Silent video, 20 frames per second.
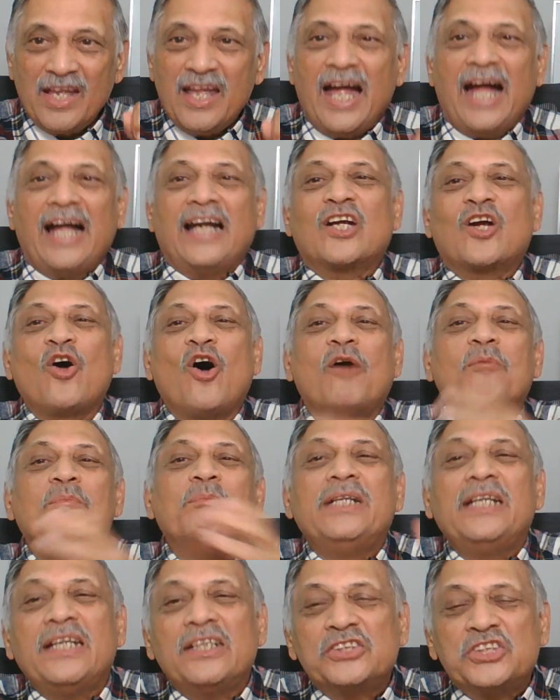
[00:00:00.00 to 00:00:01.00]
and a
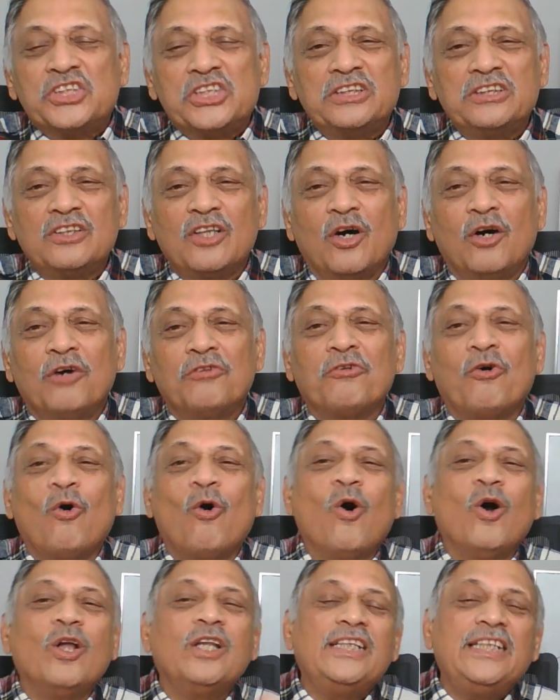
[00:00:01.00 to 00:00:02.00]
combination of
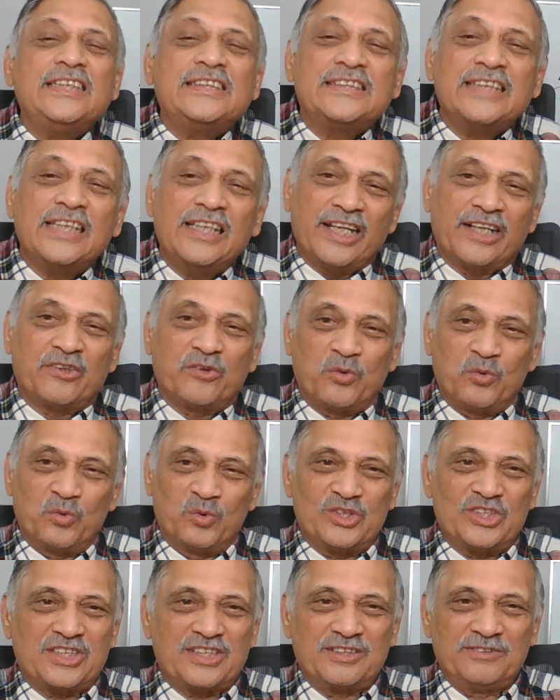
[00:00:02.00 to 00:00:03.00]
all these
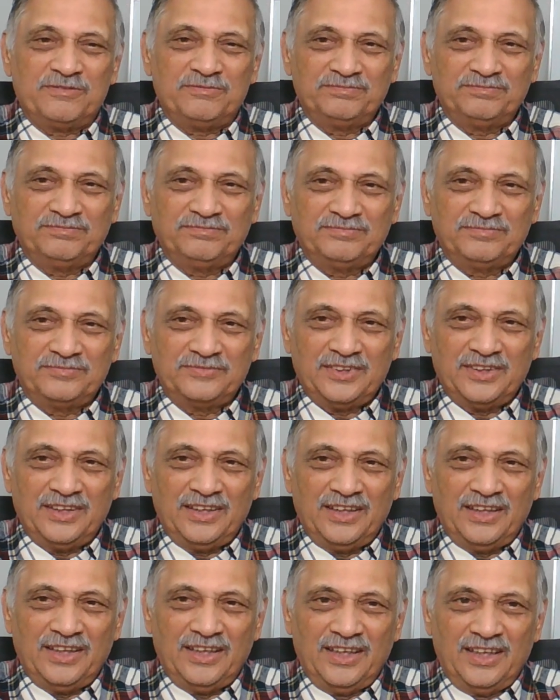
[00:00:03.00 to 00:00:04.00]
electrodes
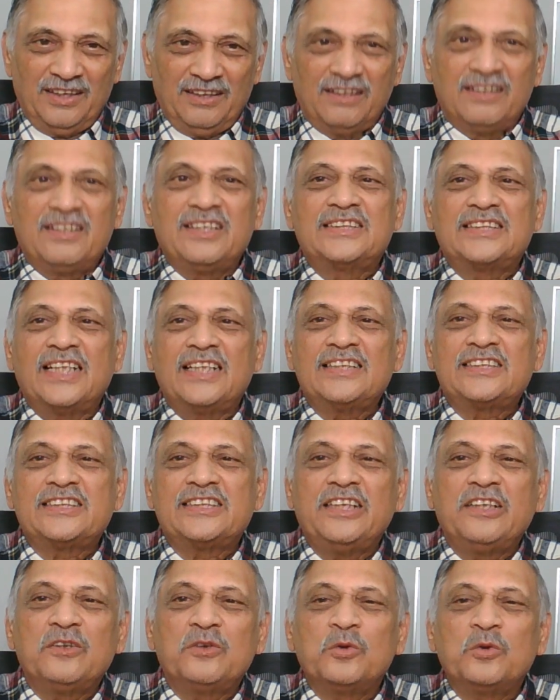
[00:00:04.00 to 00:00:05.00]
results
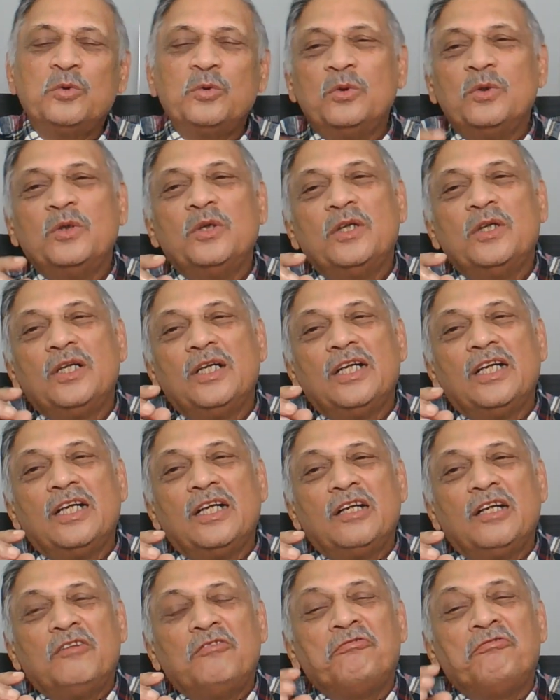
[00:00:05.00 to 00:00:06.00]
into
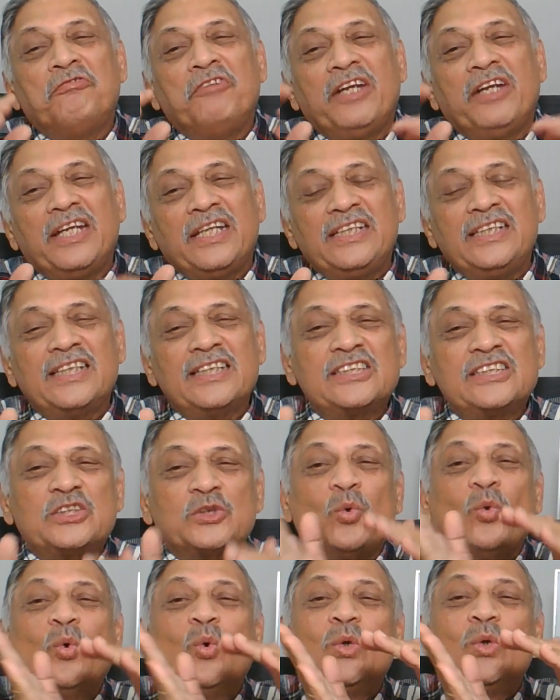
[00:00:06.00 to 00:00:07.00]
various
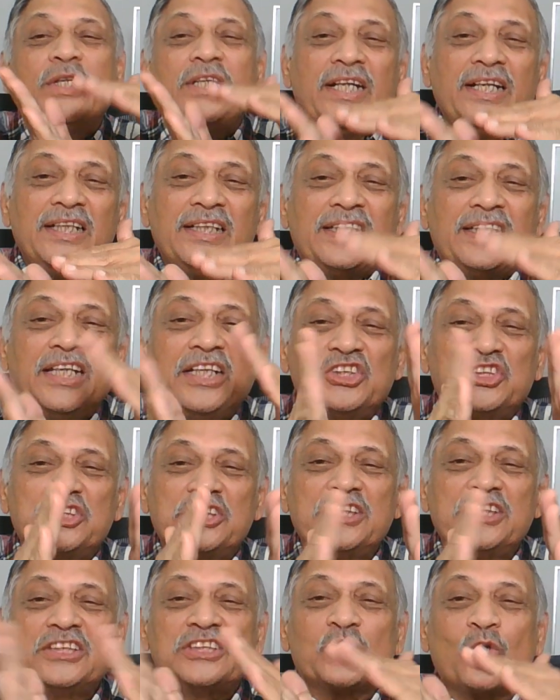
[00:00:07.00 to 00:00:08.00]

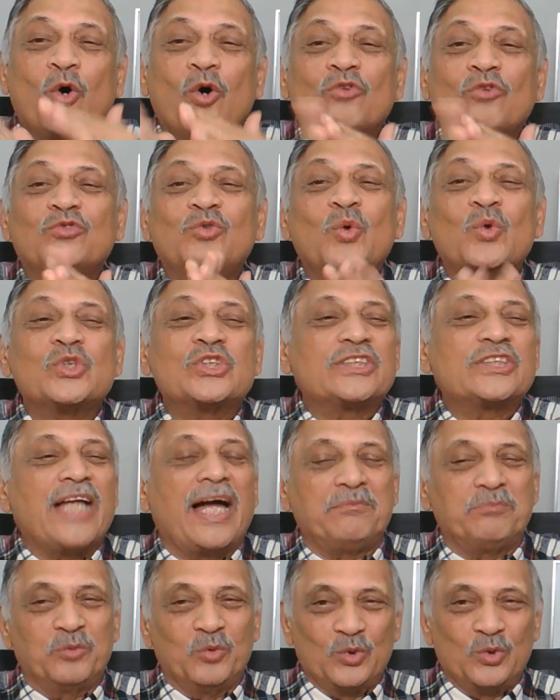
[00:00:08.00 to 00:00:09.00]
orientations of those
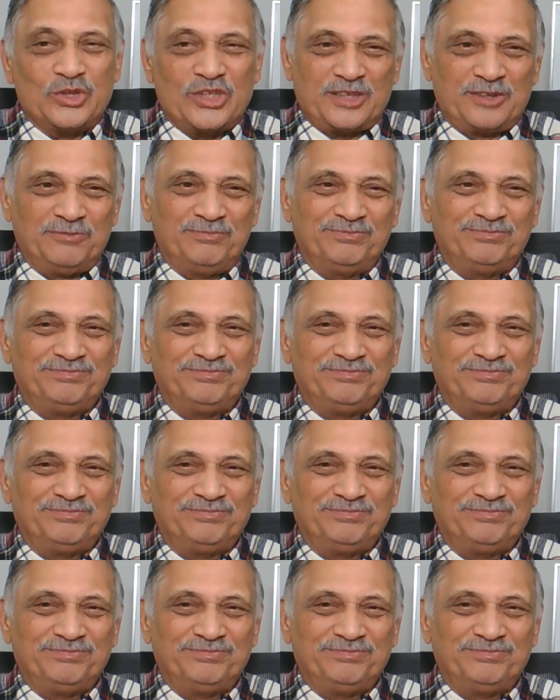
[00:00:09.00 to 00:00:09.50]
dipoles.